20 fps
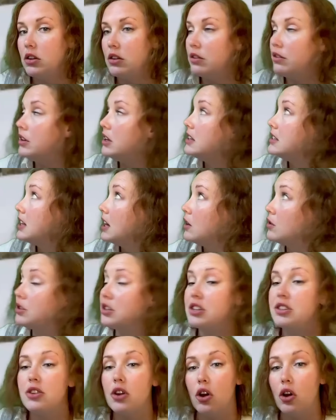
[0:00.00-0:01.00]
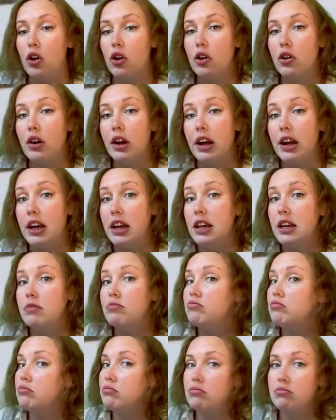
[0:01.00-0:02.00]
These houses are an
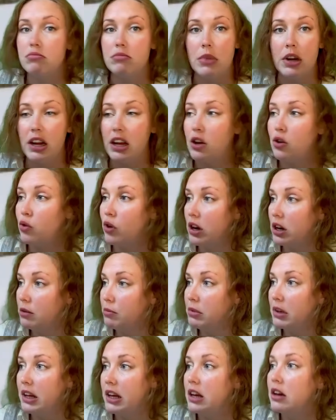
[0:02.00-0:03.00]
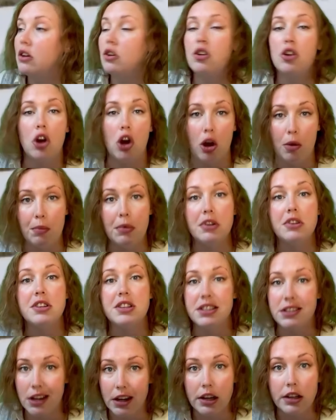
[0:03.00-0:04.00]
incredibly common
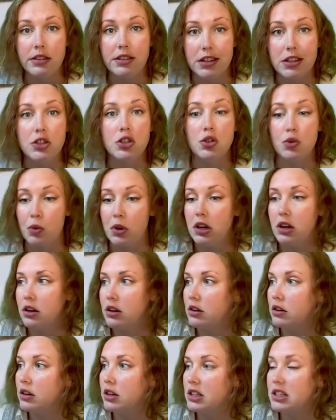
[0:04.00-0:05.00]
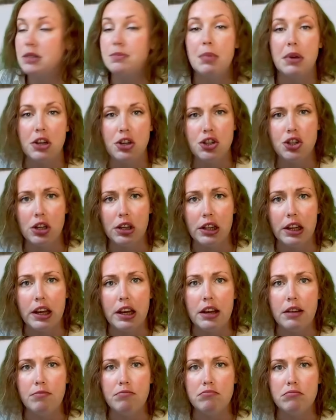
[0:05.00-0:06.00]
sight in Sweden,
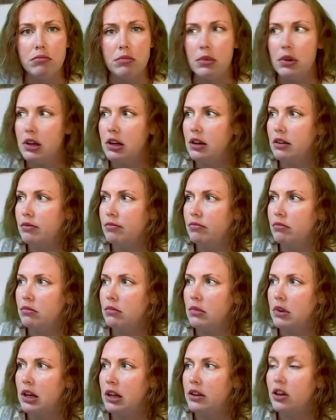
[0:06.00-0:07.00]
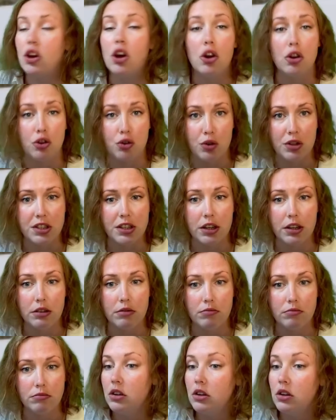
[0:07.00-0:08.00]
especially in the countryside.
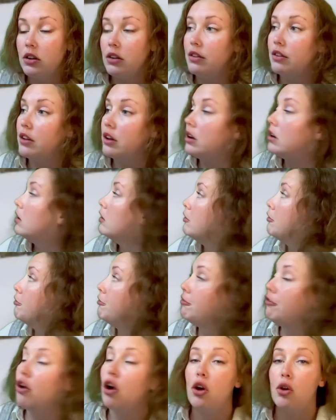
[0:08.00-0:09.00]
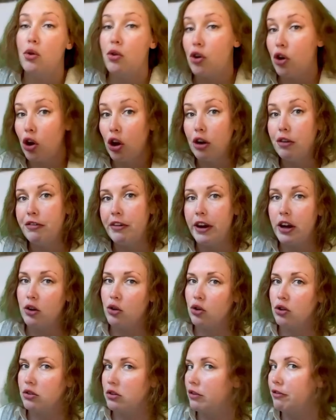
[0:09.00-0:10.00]
The Falu rödfärg
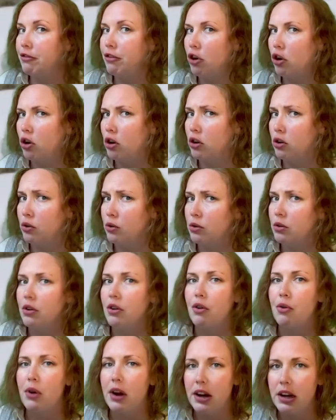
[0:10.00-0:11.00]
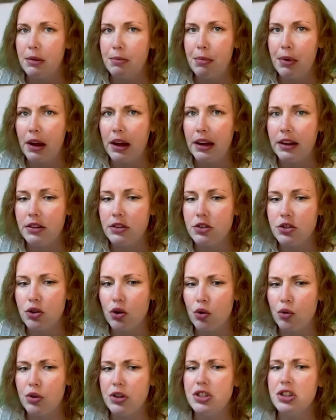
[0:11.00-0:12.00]
or the Falu red paint
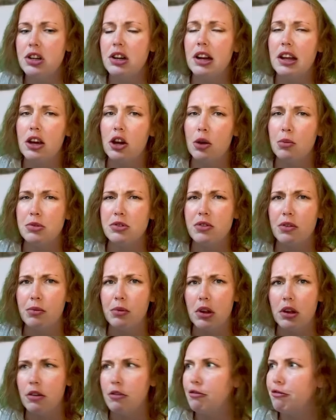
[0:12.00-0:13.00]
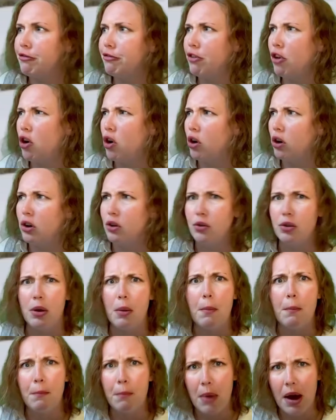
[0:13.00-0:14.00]
originally comes from the Falun
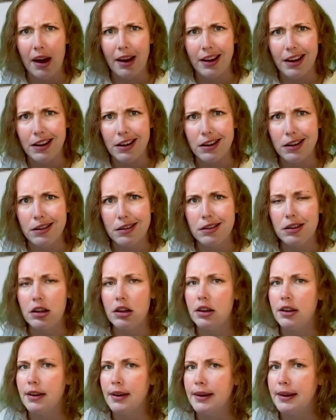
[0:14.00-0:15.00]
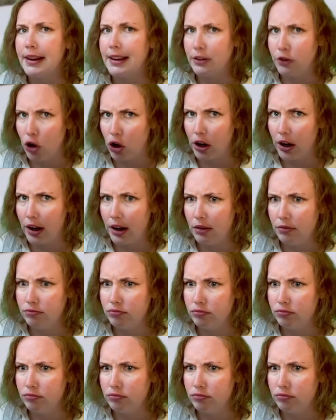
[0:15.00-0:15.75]
mine in Dalarna.